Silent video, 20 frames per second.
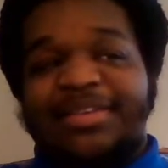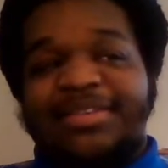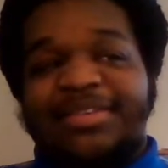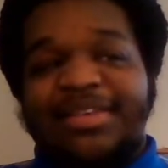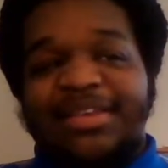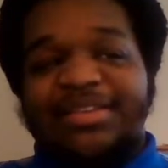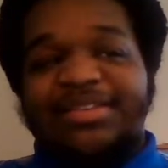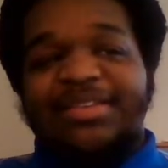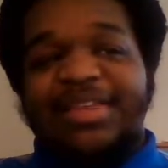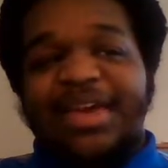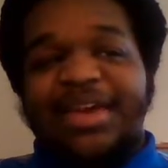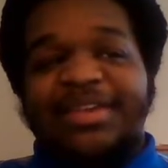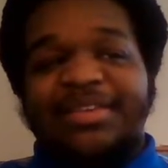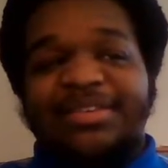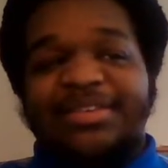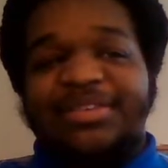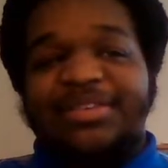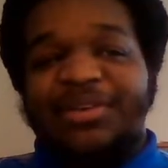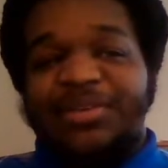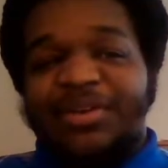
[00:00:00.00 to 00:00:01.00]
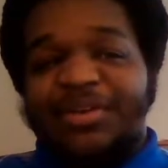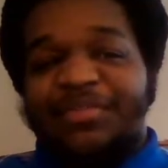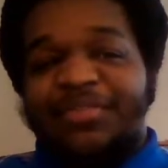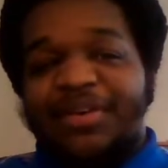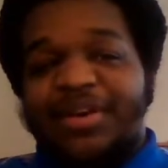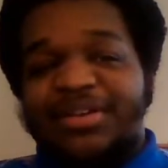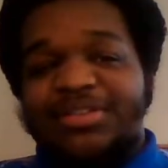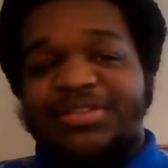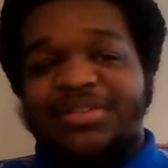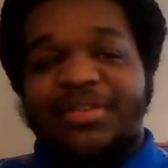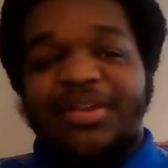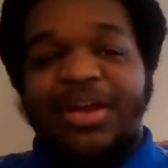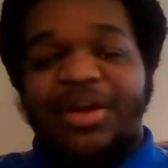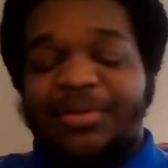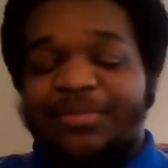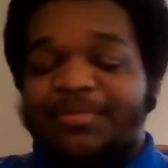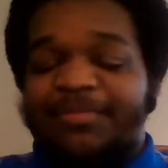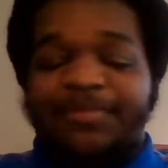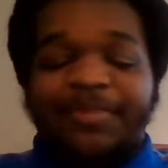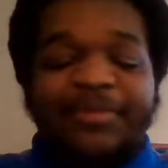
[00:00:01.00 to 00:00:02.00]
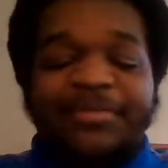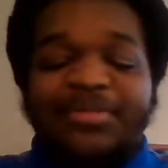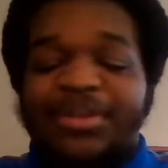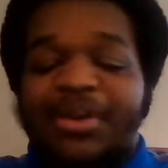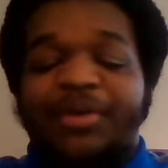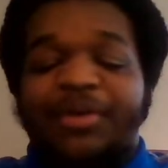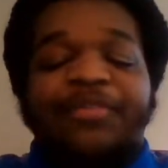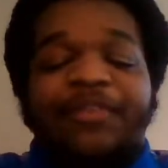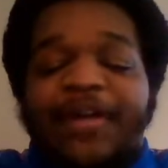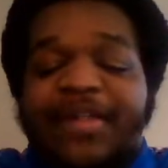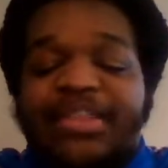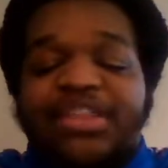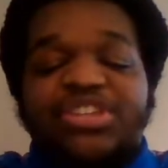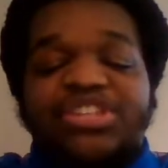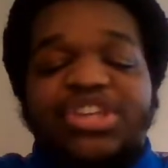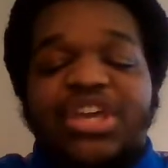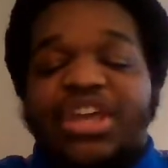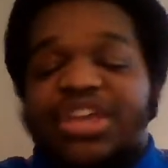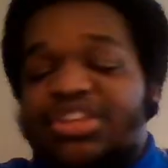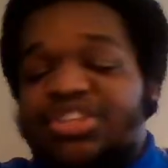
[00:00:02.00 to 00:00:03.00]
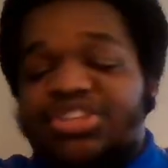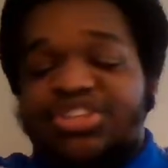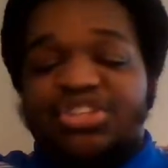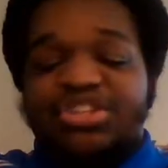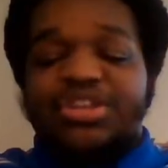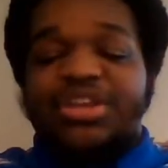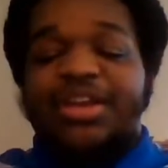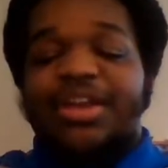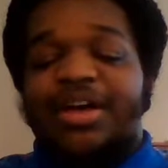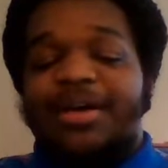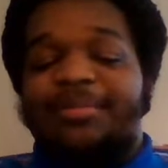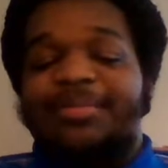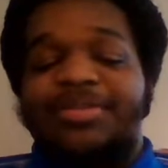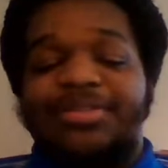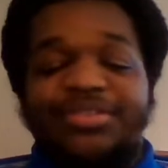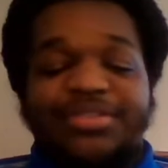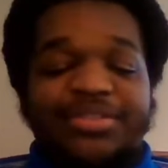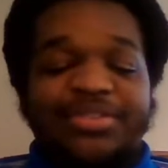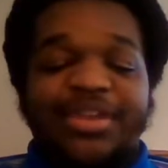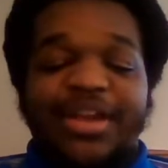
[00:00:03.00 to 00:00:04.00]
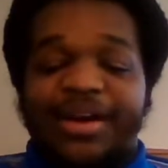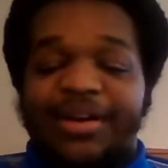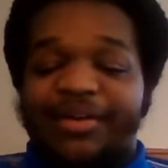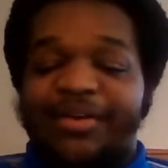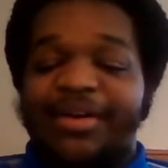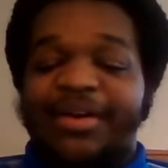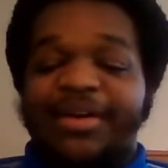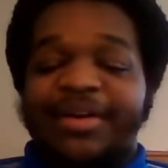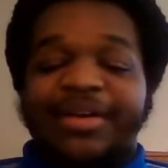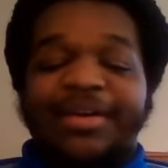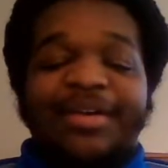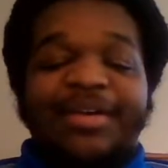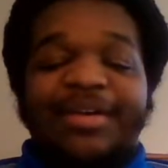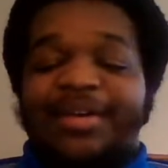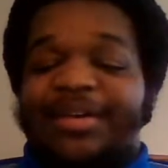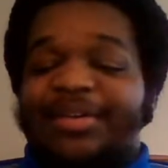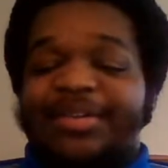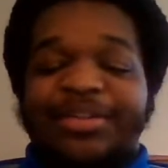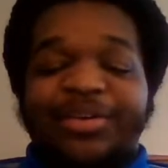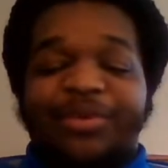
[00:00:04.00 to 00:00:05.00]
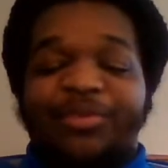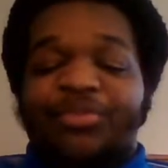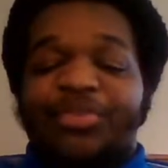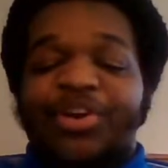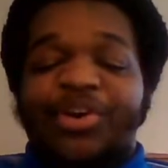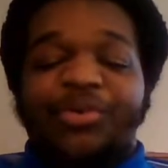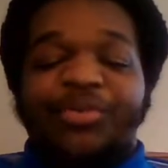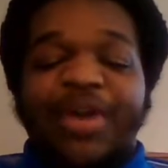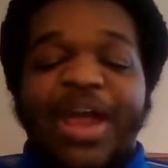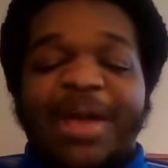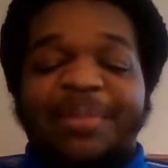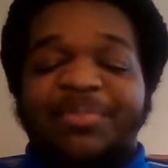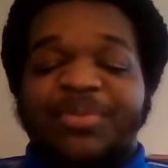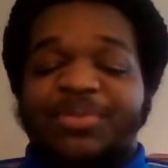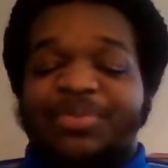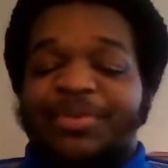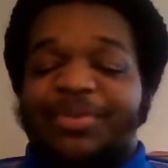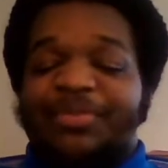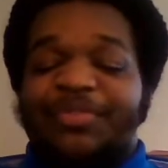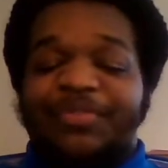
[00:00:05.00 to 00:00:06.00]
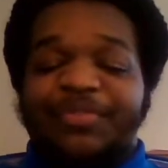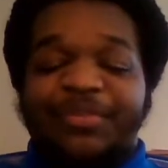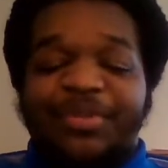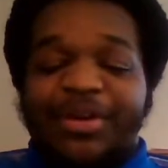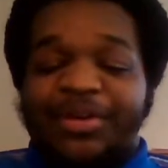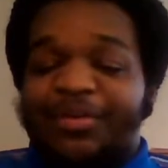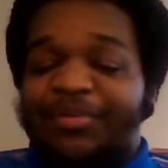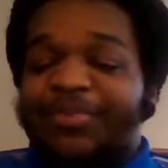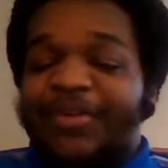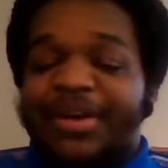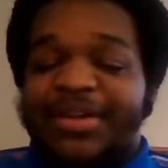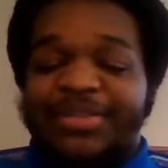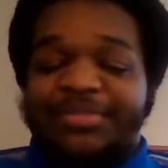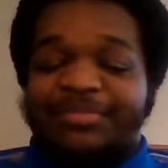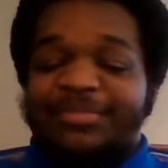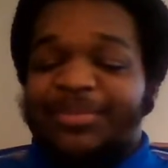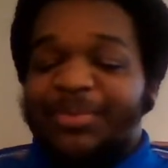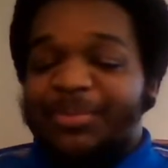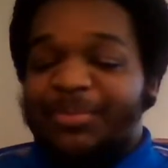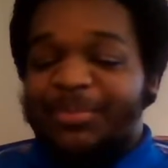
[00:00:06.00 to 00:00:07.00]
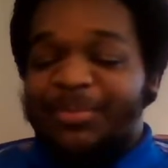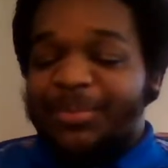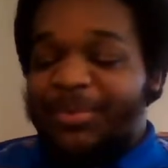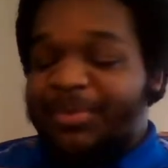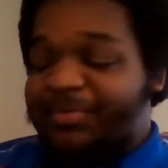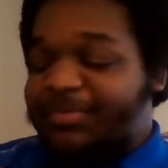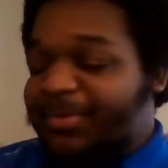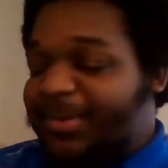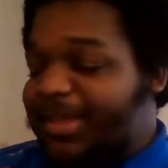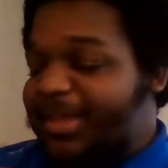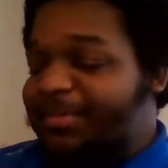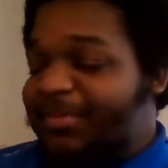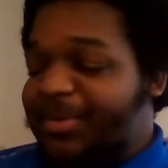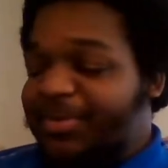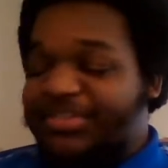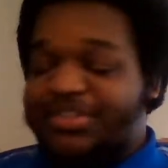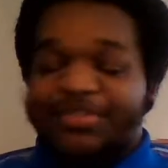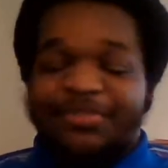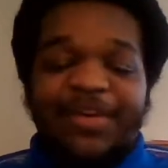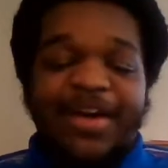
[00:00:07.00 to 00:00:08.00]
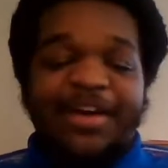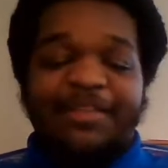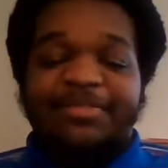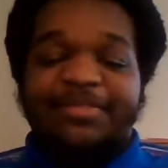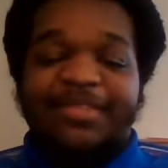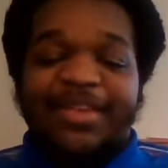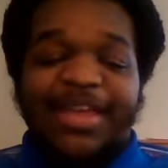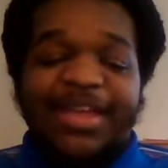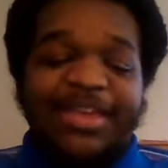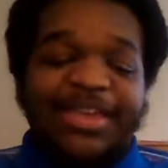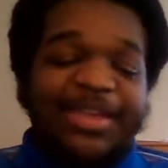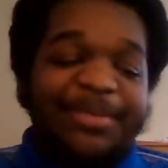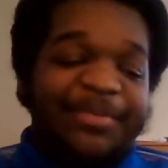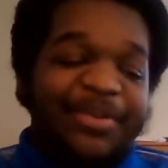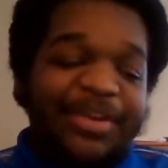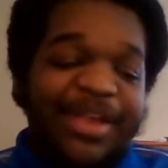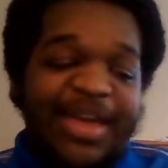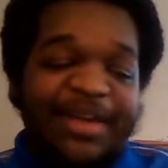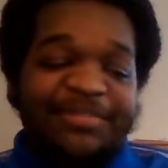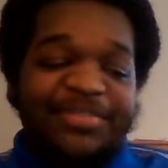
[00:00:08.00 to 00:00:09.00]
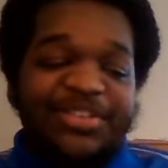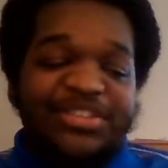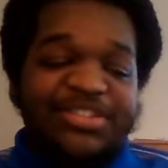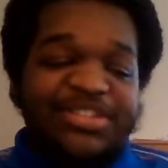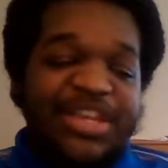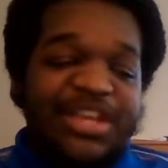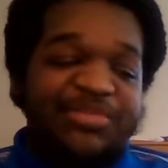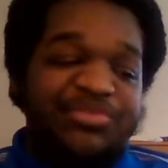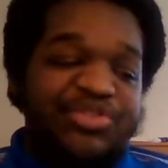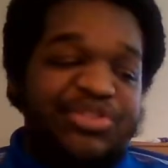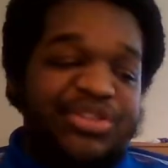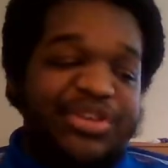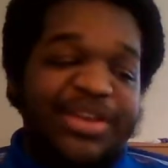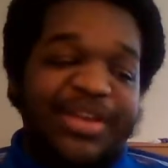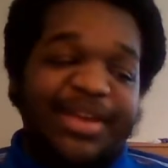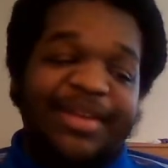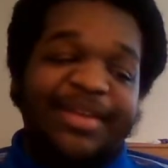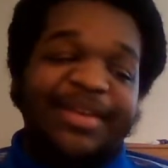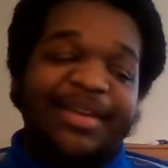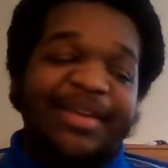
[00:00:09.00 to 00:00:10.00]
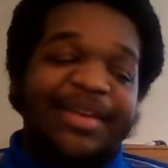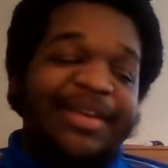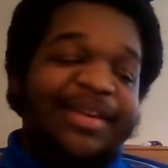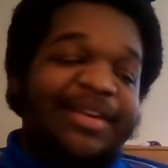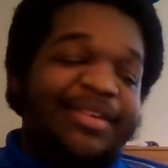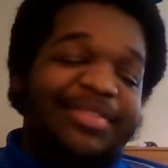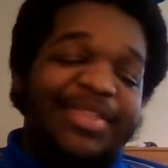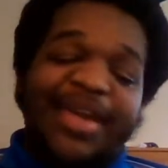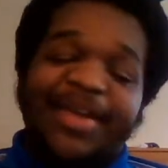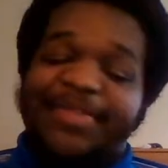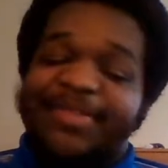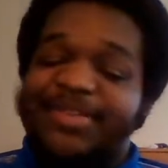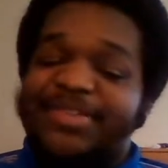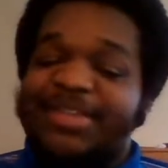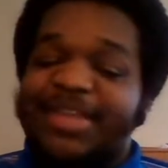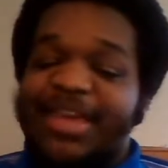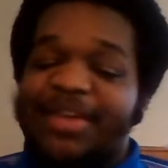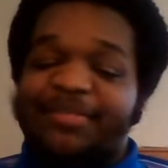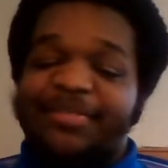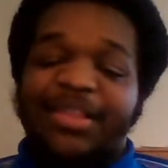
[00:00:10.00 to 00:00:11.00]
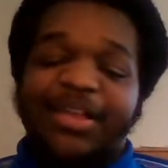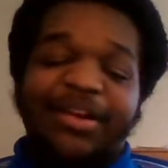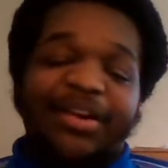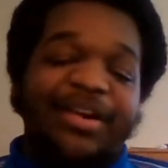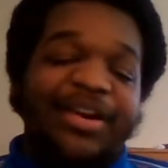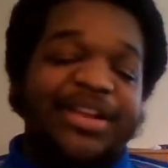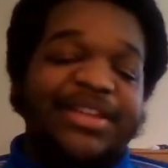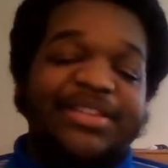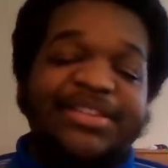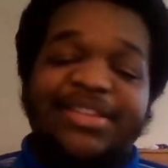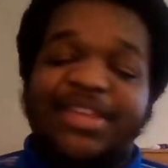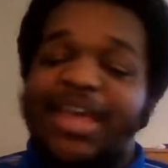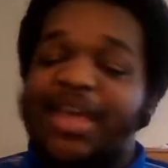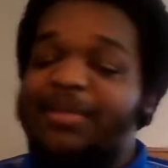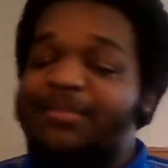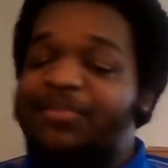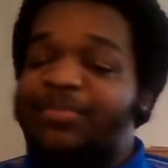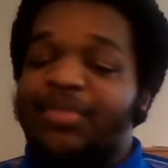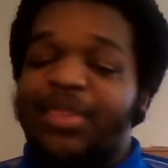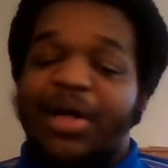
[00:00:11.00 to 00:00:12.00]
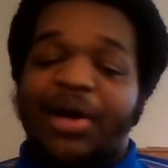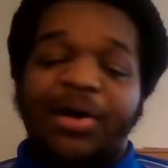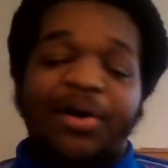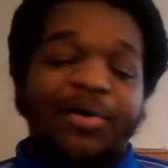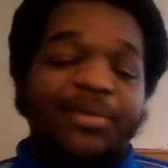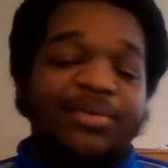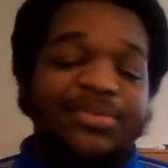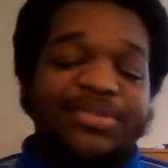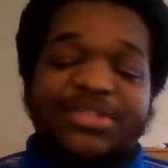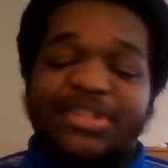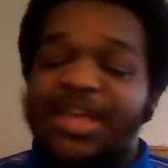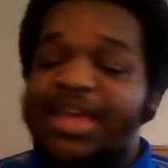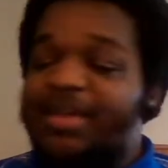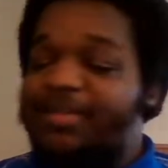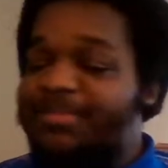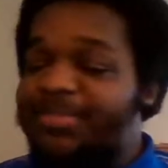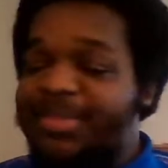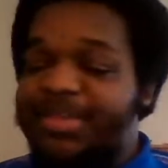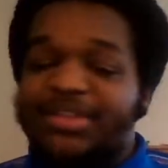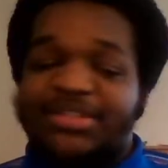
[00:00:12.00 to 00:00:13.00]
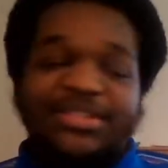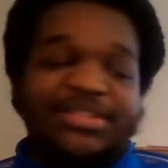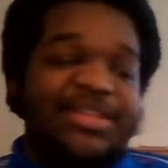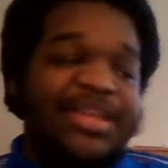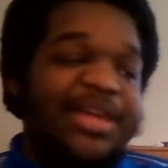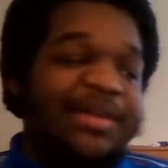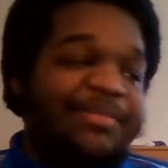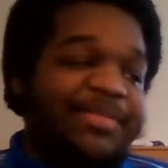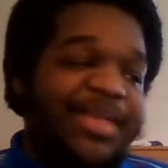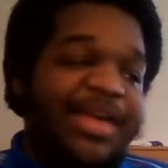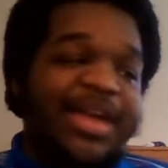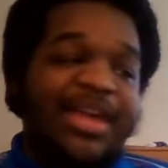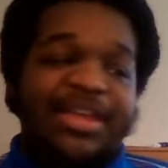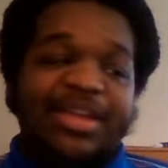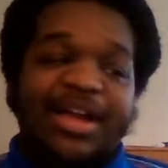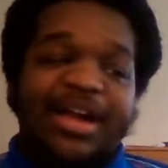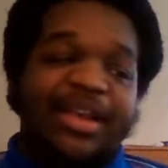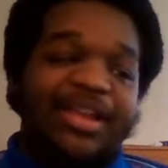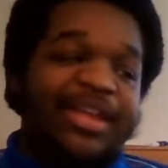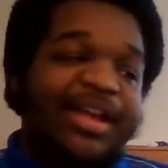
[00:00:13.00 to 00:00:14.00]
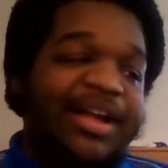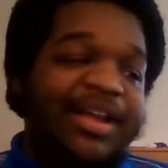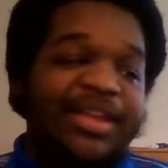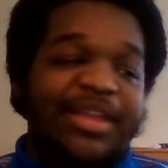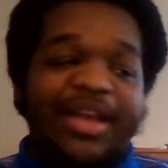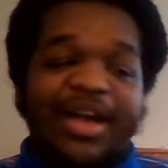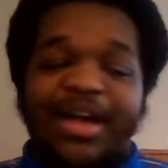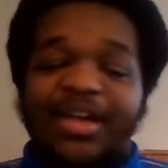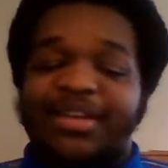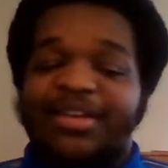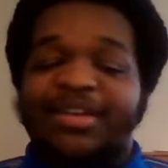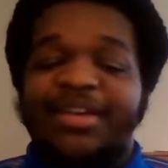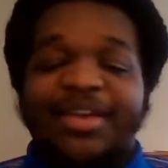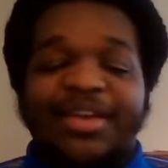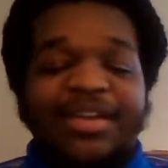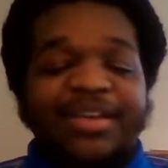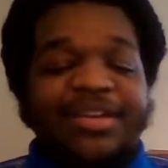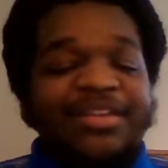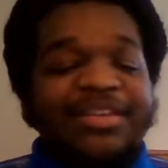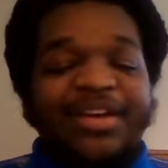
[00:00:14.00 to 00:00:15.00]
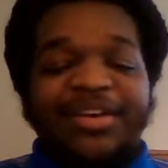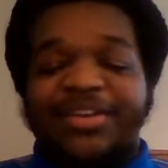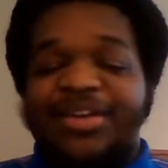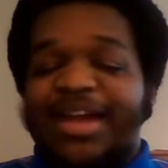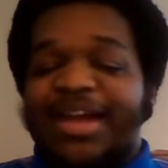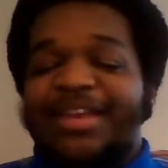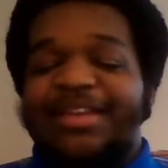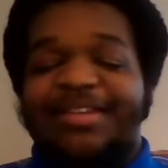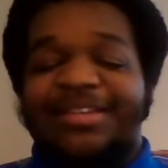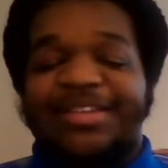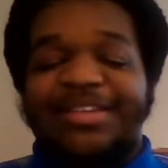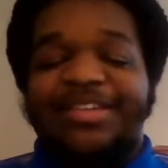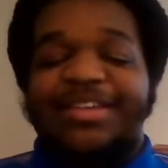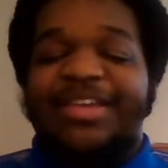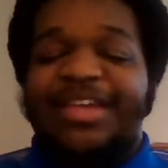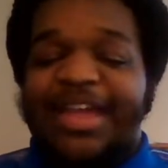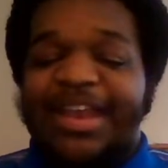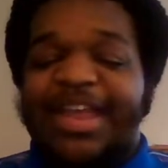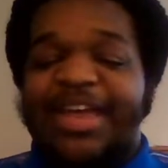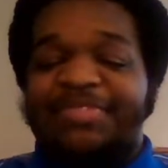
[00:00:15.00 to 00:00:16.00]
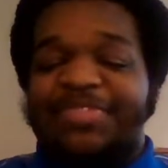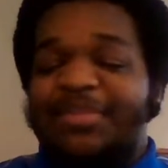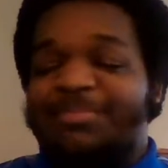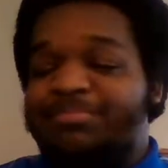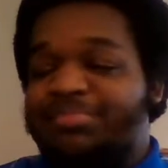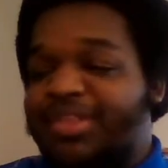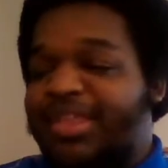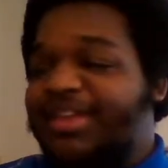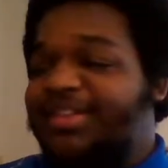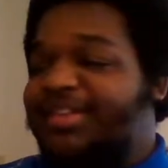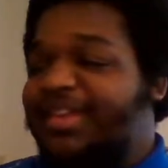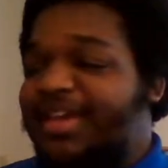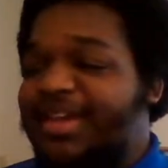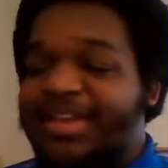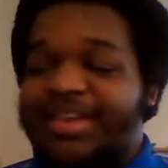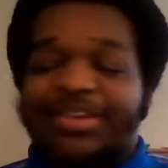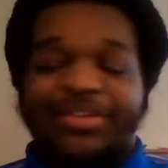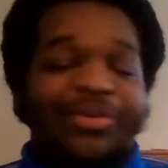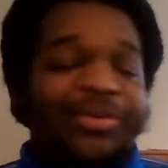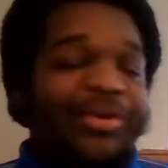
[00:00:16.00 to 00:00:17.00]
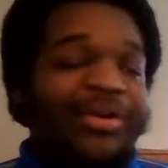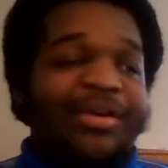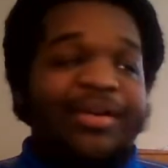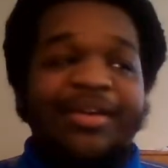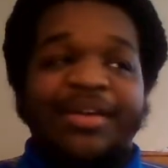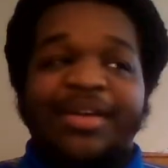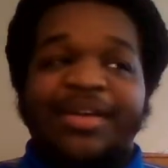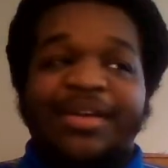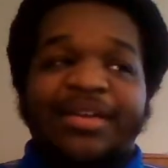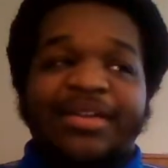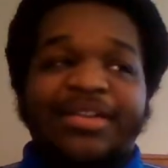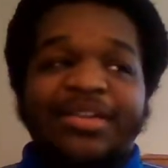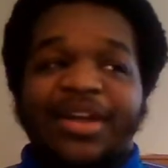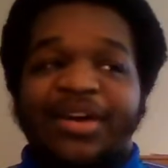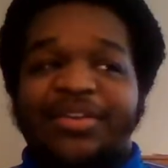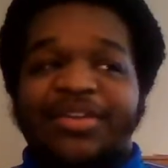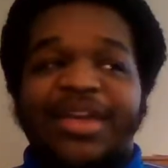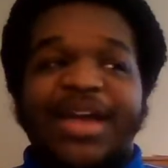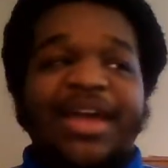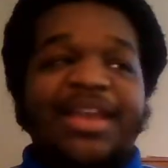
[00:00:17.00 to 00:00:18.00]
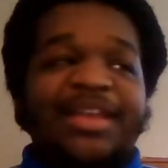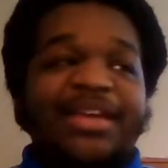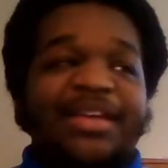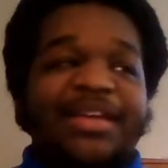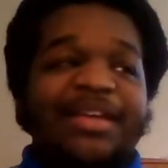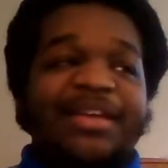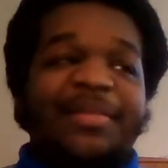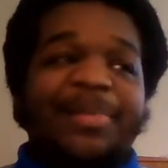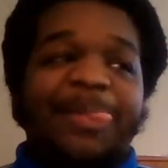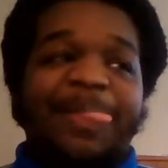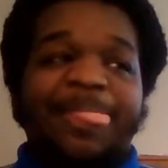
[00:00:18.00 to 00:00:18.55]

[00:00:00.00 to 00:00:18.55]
6 seconds is on the verge, you know, finally changing shit up, because you know, real rappers will keep on surviving. They keep on having the same shit. They have the same lyrics, same flow, same this, same that, yada, yada, yada. You know, you kind of have to blend in, or, you gotta